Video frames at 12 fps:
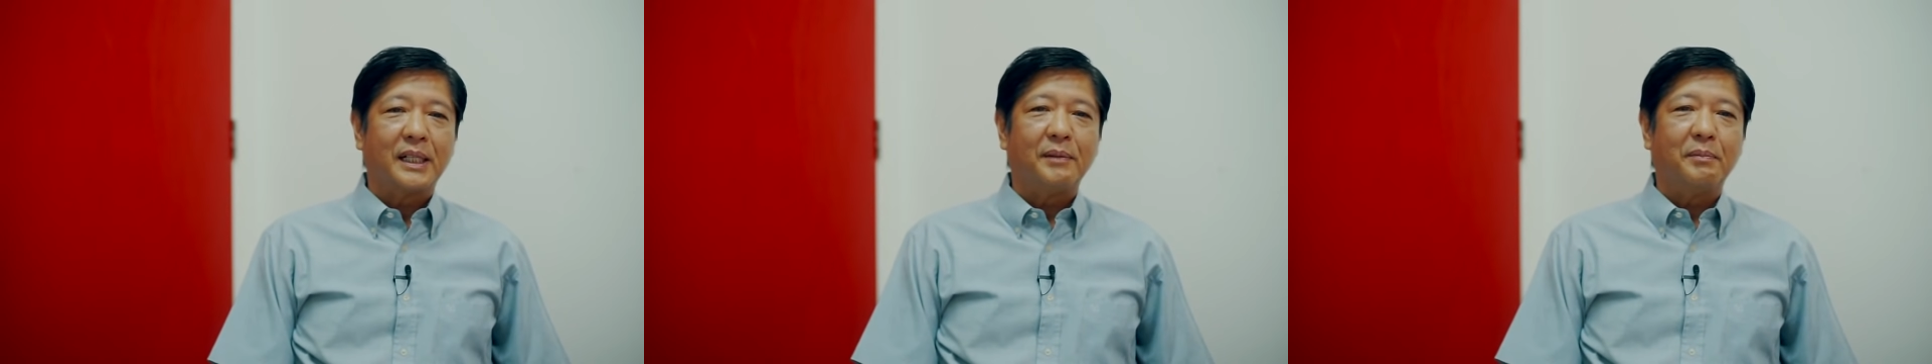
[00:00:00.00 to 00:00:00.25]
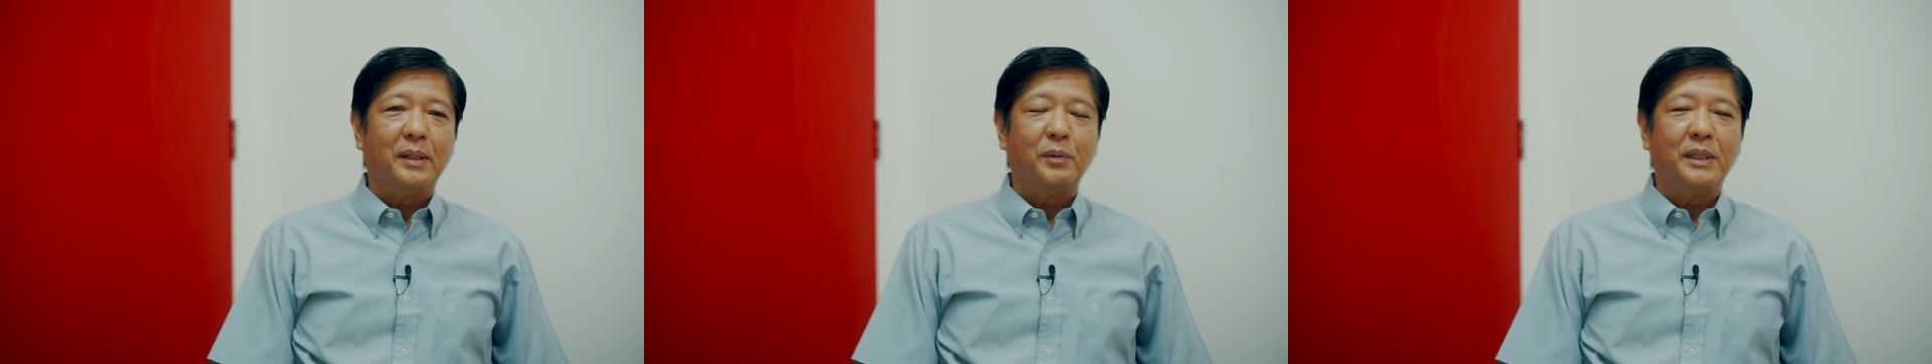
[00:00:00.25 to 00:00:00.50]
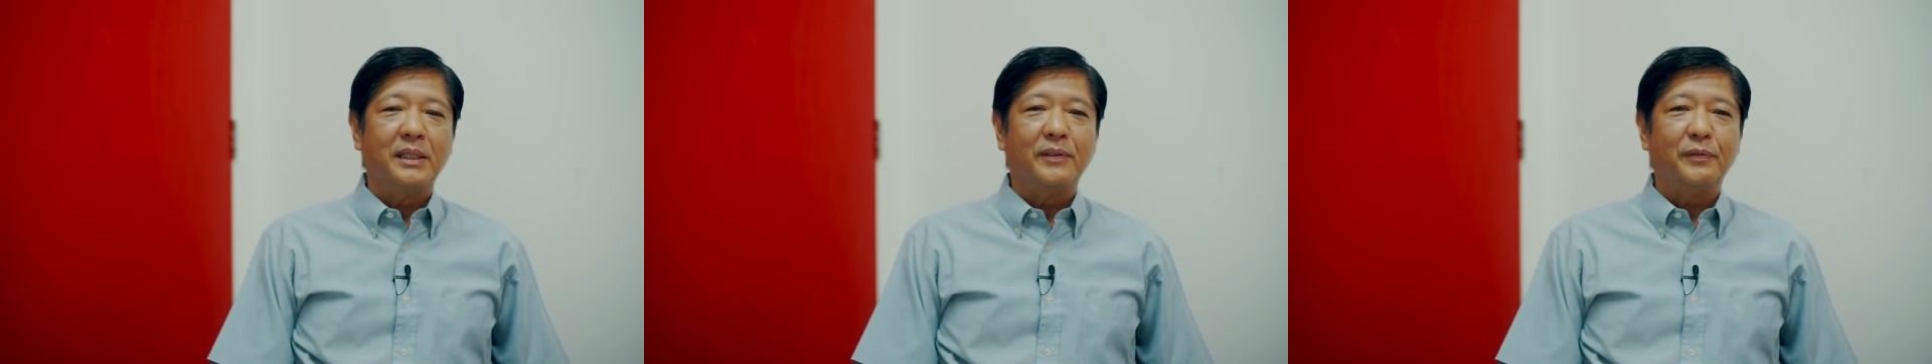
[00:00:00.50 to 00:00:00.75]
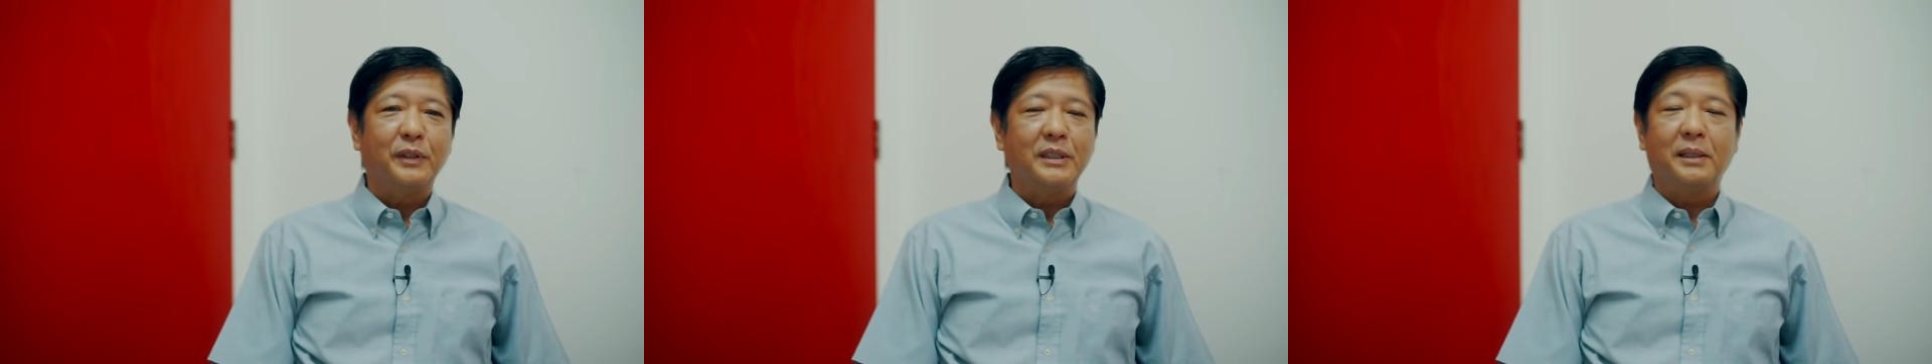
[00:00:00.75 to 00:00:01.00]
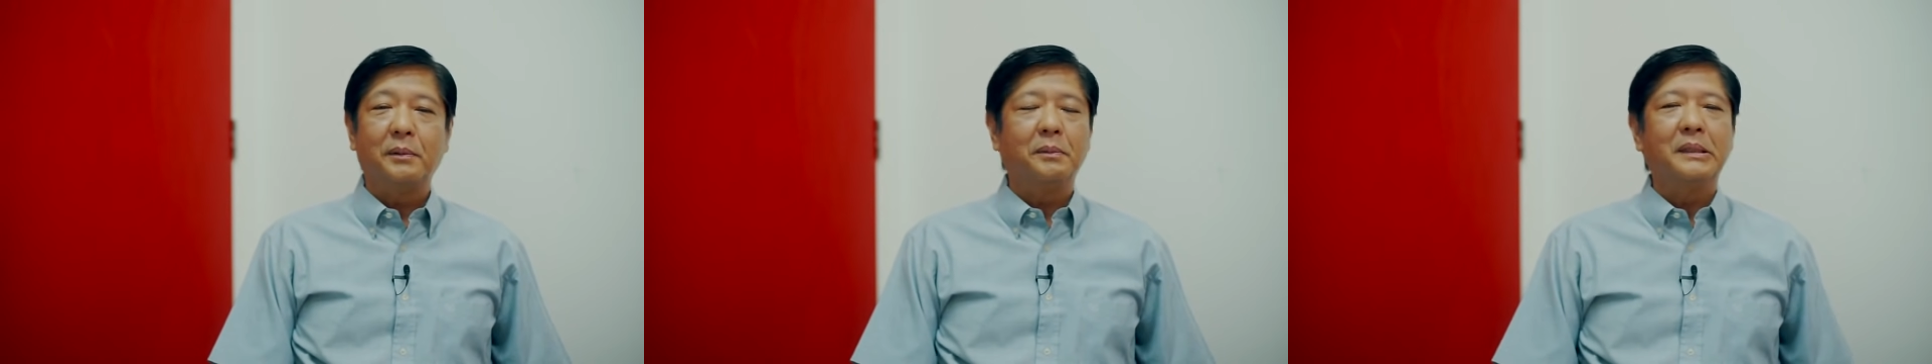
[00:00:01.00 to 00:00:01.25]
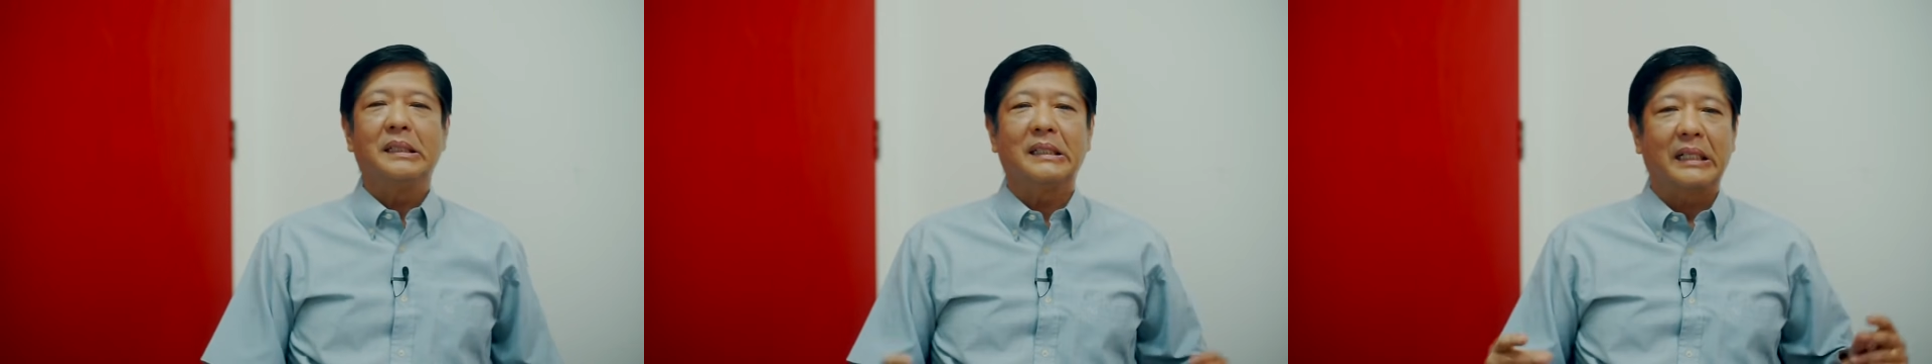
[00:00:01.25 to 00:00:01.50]
I met, when the first time I
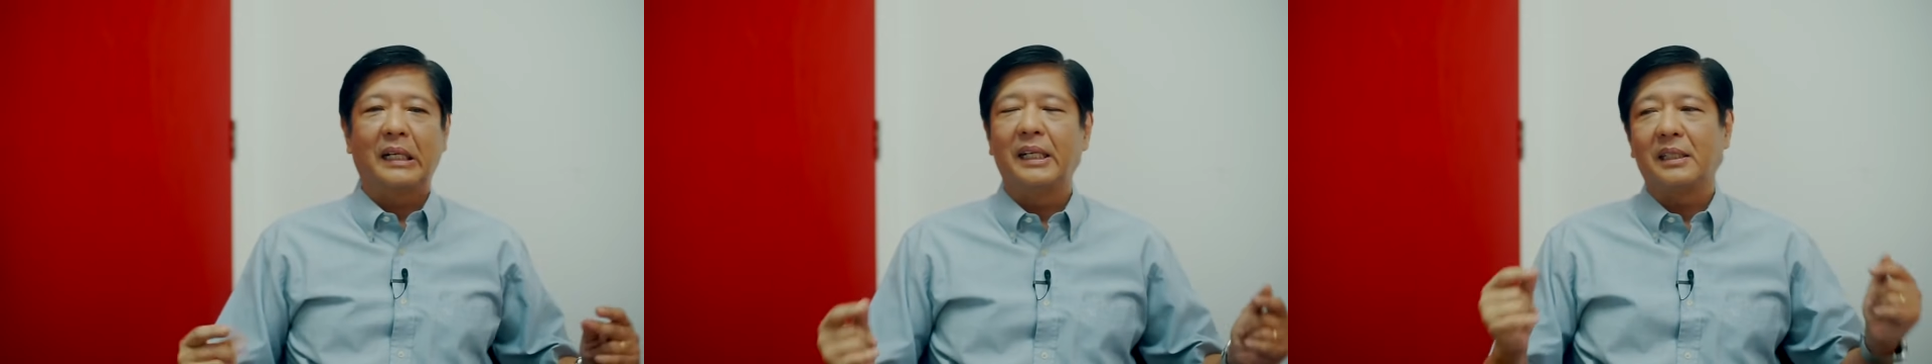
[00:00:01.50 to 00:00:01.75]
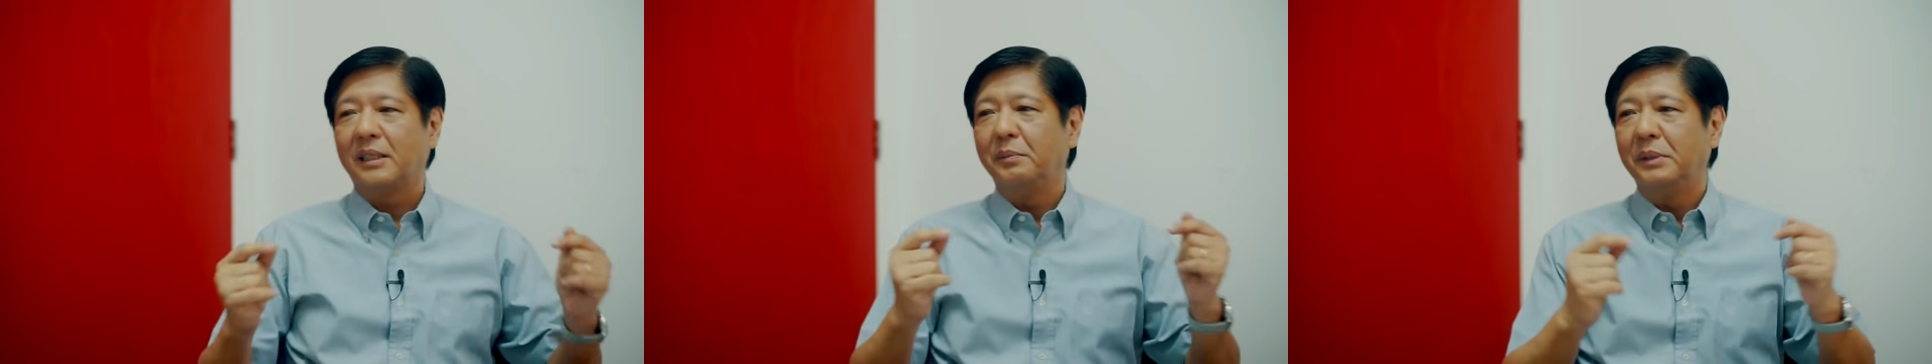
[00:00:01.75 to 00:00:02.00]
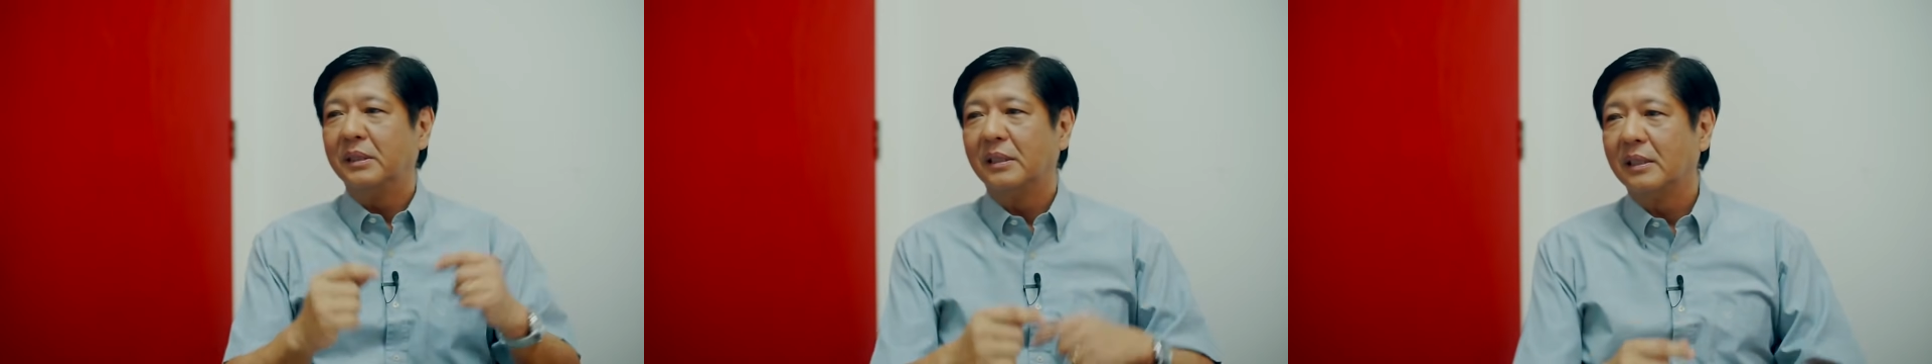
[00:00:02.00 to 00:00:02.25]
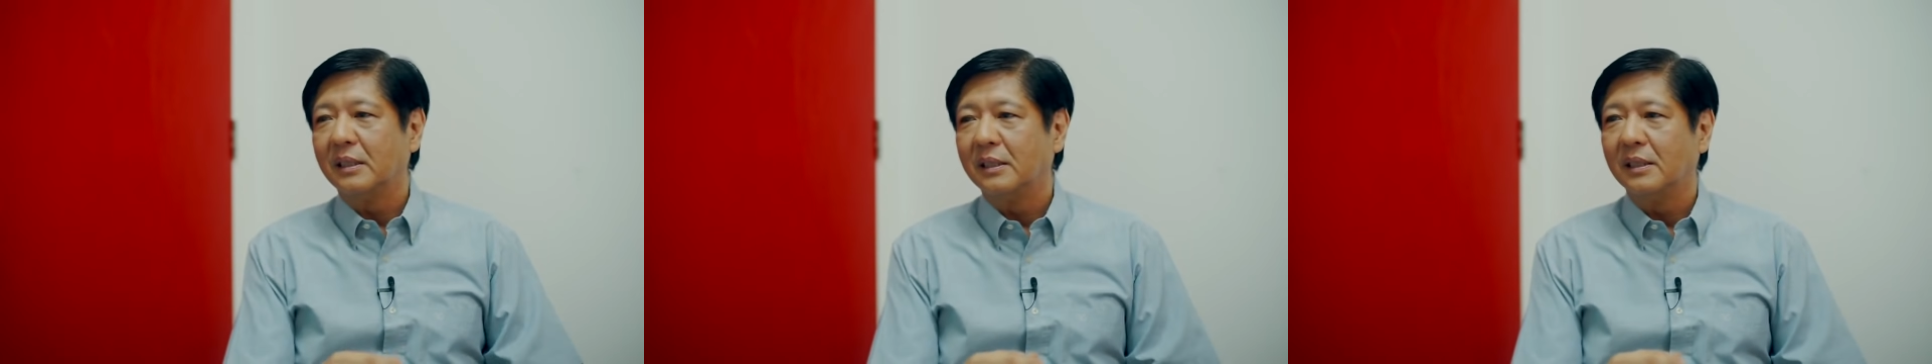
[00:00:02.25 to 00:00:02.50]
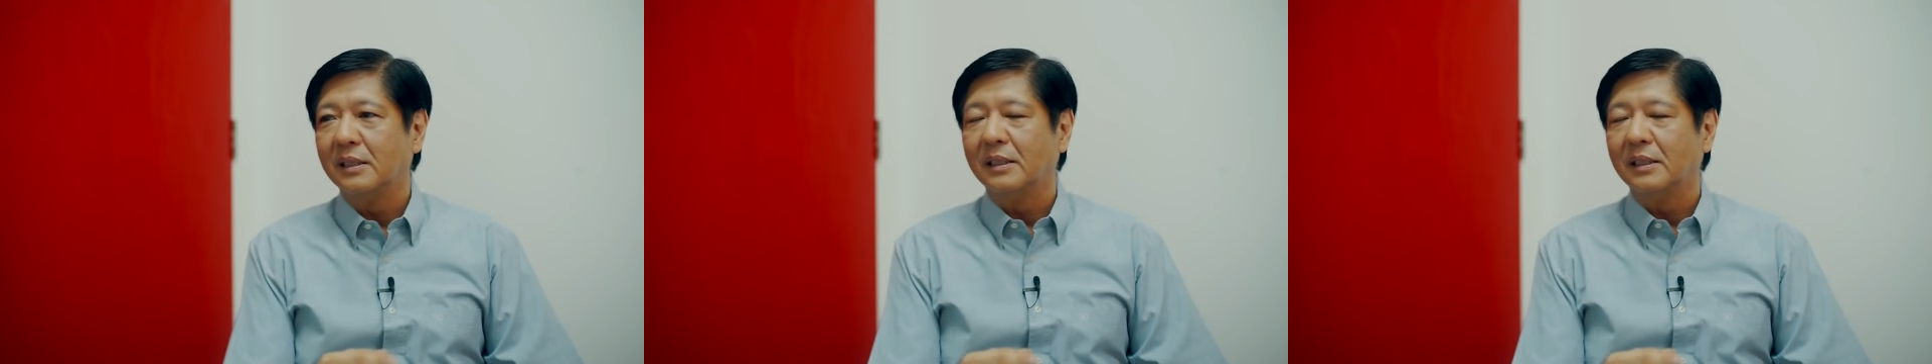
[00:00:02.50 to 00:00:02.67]
met, I clicked immediately.